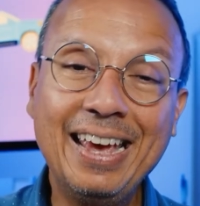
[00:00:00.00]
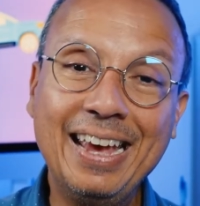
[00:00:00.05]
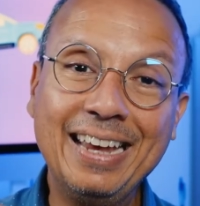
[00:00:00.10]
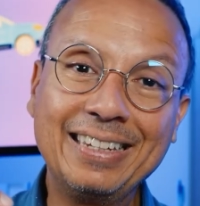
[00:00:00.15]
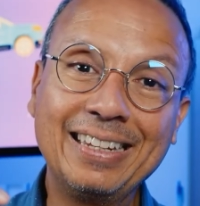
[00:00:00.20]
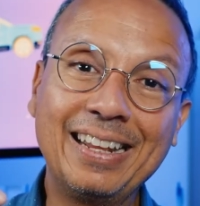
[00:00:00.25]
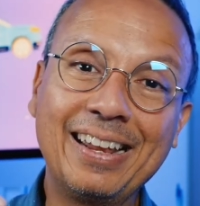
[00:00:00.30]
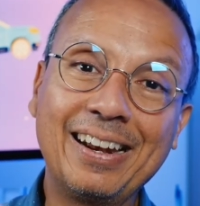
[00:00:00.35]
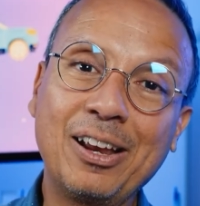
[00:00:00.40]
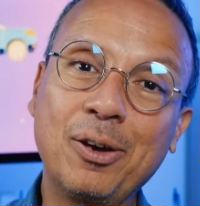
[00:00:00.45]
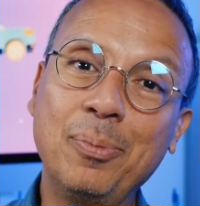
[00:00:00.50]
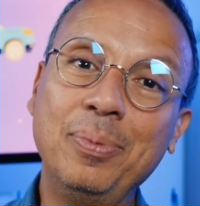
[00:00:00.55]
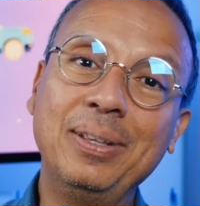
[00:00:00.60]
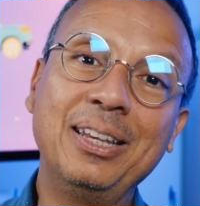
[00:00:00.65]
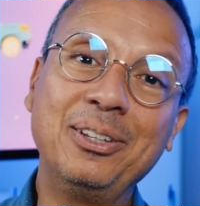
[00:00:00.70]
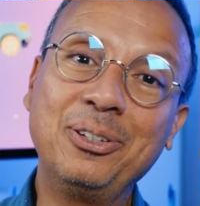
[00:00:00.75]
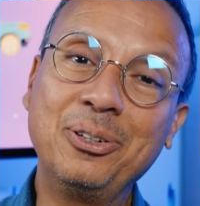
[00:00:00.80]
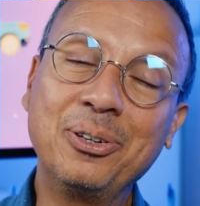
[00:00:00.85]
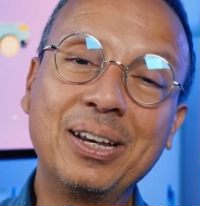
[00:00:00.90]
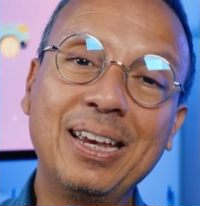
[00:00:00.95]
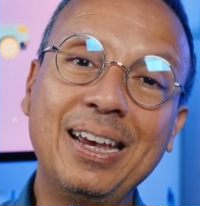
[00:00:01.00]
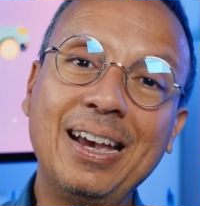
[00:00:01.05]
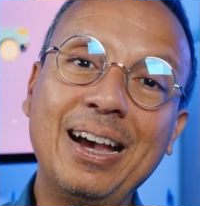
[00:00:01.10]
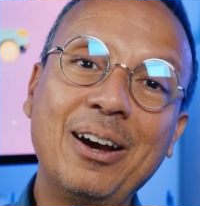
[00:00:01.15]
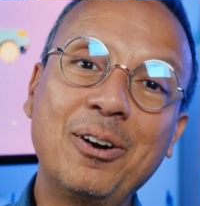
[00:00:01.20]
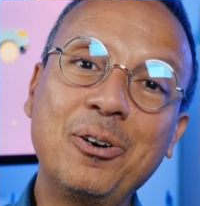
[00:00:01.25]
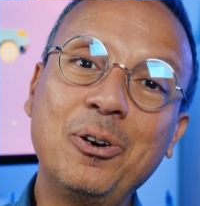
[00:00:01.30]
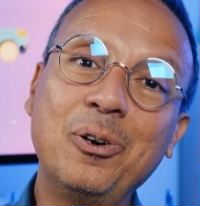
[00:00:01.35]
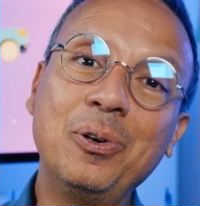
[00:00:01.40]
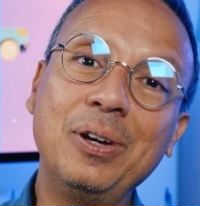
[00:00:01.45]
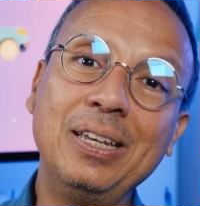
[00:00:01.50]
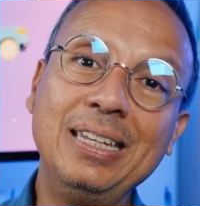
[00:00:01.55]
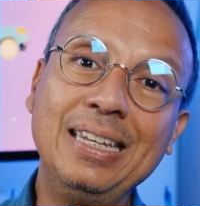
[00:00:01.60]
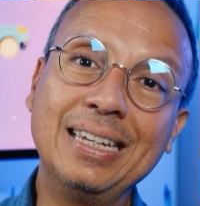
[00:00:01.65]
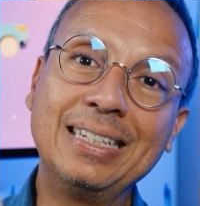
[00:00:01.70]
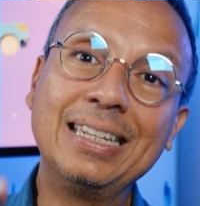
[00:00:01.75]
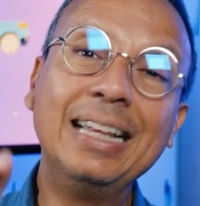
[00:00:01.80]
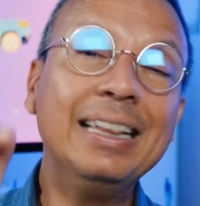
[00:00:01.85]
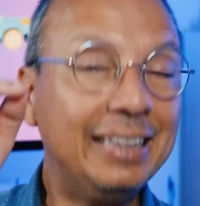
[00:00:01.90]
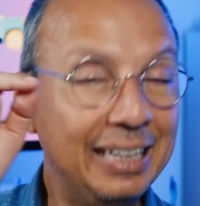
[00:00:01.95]
That's the recommendation I make. And
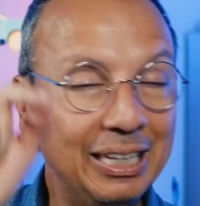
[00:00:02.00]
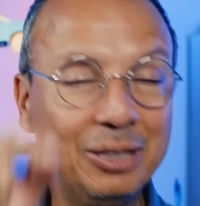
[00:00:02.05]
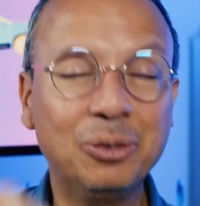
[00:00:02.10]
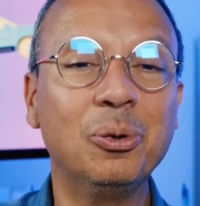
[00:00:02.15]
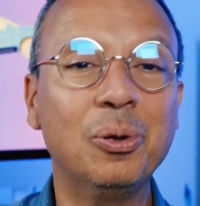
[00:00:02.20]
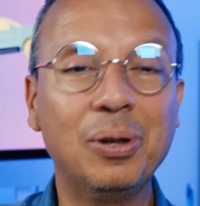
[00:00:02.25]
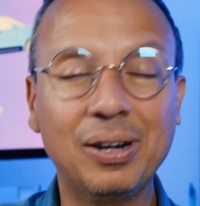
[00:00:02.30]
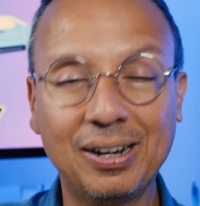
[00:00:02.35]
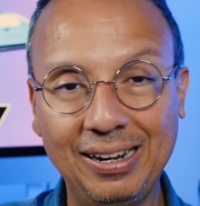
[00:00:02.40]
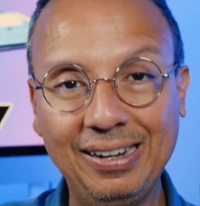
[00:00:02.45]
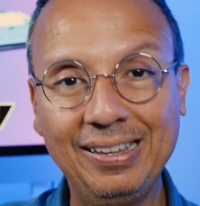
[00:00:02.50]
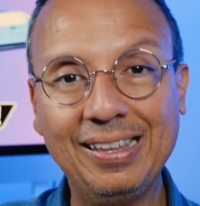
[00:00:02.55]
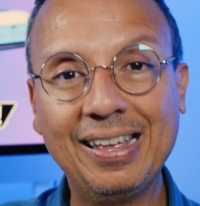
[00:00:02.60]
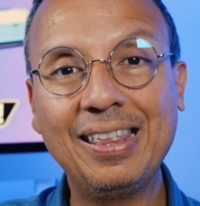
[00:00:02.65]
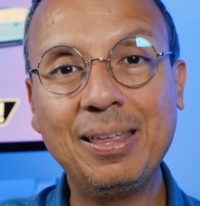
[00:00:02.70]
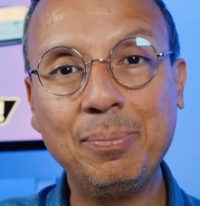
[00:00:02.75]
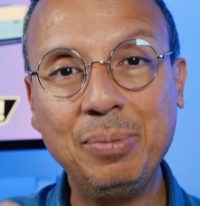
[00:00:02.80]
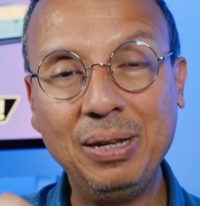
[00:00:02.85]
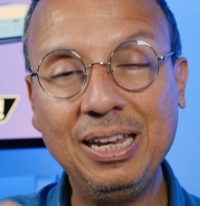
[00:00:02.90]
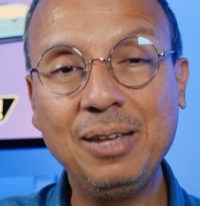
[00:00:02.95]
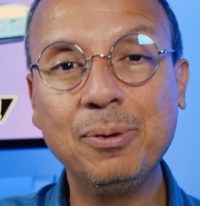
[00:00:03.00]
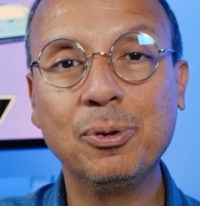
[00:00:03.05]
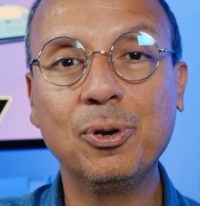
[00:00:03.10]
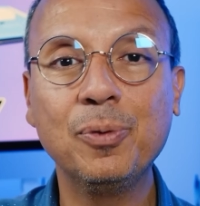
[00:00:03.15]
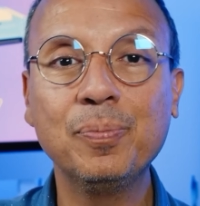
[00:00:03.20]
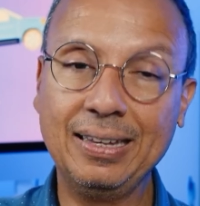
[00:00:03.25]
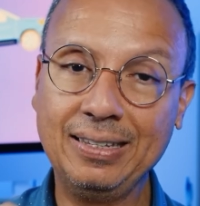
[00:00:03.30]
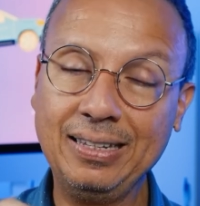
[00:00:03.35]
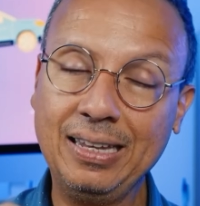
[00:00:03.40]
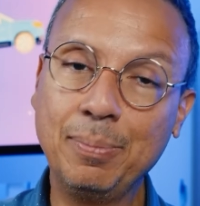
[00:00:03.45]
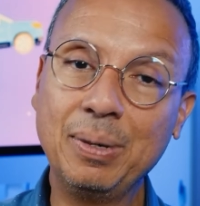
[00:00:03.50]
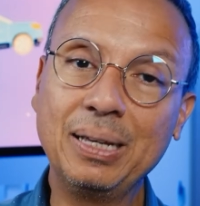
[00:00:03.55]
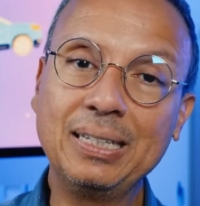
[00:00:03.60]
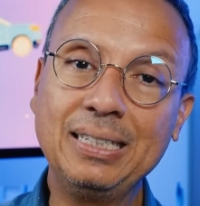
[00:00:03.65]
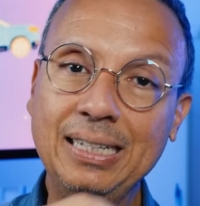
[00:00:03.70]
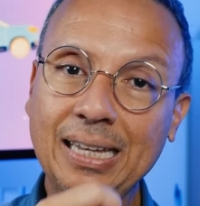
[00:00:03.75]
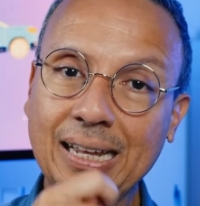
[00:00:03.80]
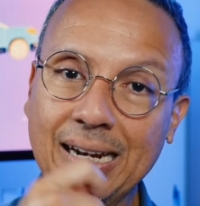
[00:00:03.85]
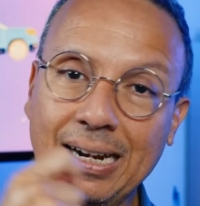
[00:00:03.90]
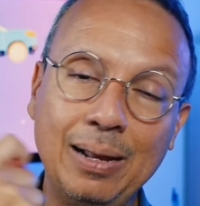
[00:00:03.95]
it's actually the title of my book called
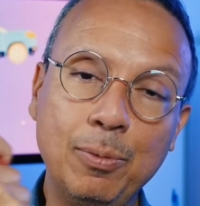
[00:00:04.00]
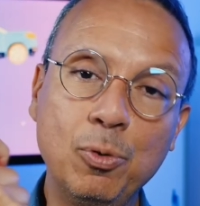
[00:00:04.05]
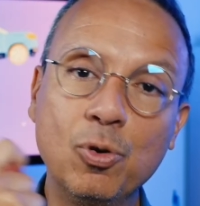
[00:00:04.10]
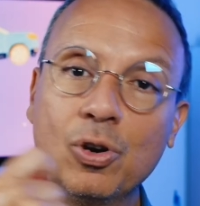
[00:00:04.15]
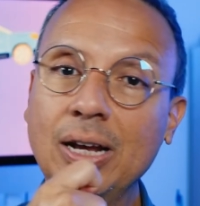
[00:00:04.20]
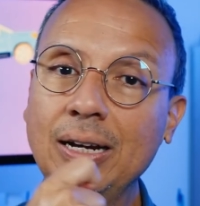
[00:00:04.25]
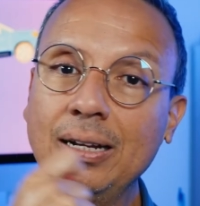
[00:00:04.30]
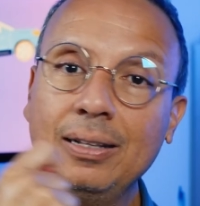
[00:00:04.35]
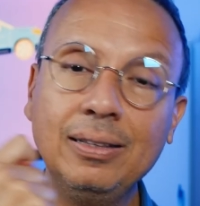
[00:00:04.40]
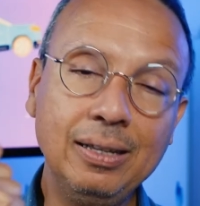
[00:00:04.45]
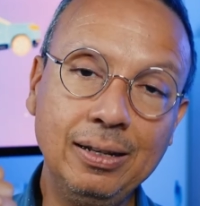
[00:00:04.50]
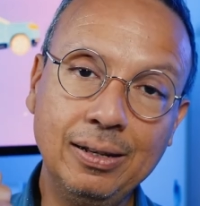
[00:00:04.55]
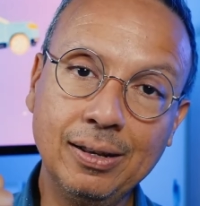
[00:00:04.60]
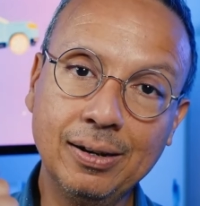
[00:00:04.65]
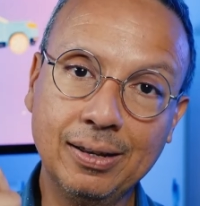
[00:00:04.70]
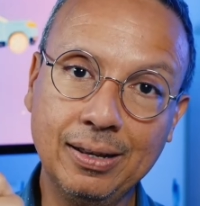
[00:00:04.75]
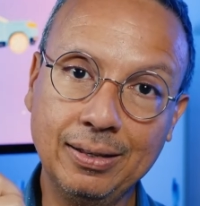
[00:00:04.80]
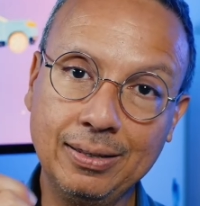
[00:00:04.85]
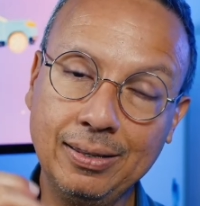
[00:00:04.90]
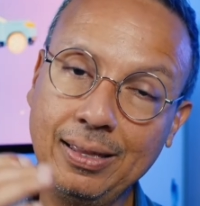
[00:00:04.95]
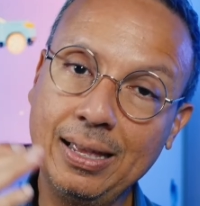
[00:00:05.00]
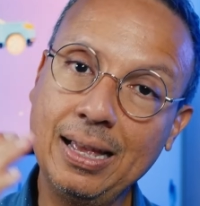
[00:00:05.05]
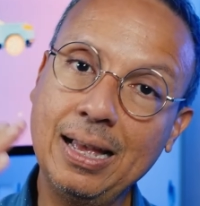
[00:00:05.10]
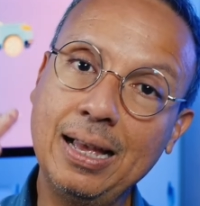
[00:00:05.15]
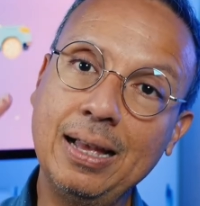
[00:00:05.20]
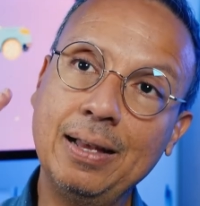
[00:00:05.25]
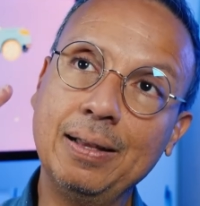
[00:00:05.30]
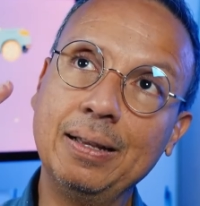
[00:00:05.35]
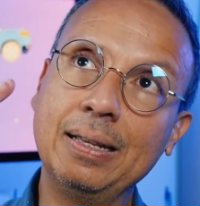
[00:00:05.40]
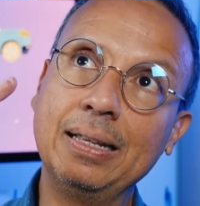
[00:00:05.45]
Keep Your Mouth Shut at the Dealer,